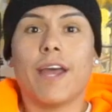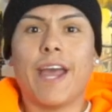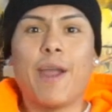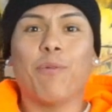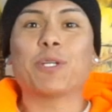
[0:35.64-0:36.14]

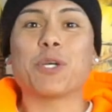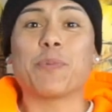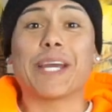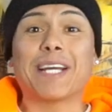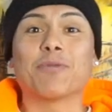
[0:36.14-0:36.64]
Hey, what's up,
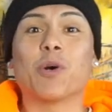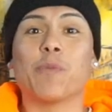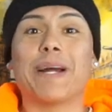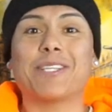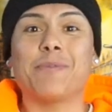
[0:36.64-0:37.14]
you guys? Welcome
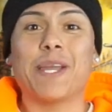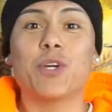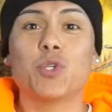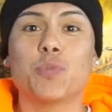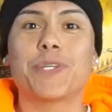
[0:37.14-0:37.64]
back to my
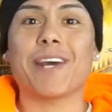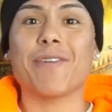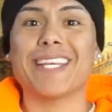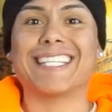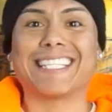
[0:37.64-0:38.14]
YouTube channel.
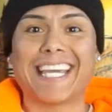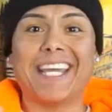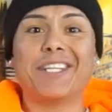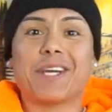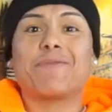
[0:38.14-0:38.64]
This is
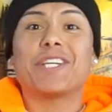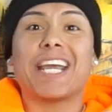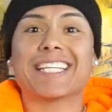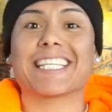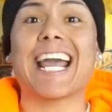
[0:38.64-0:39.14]

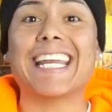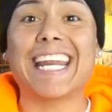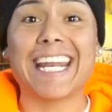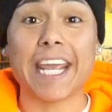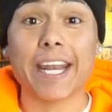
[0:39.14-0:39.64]
KidJeffJay
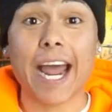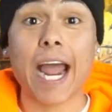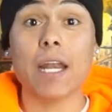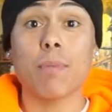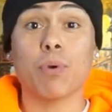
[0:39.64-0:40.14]
signing in. I
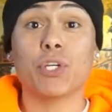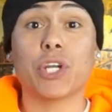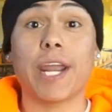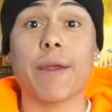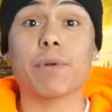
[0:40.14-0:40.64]
highly
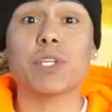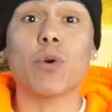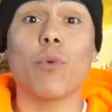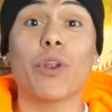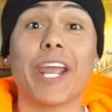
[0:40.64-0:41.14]
appreciate every
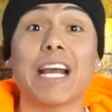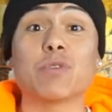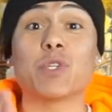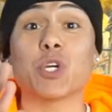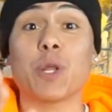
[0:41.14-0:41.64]
single one of you guys
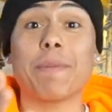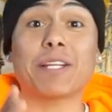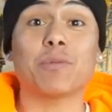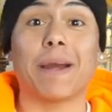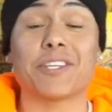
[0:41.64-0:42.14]
returning back
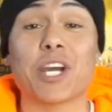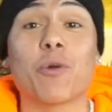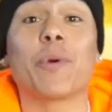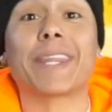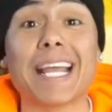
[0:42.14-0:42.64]
to my channel.
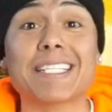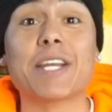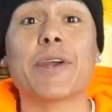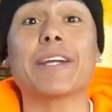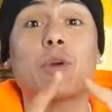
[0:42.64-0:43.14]
With that said,
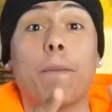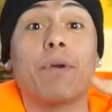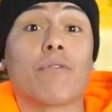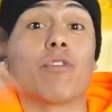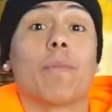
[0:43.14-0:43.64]
you guys are
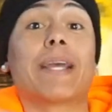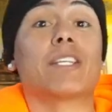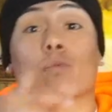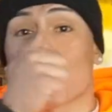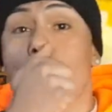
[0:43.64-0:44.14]
beautiful and amazing.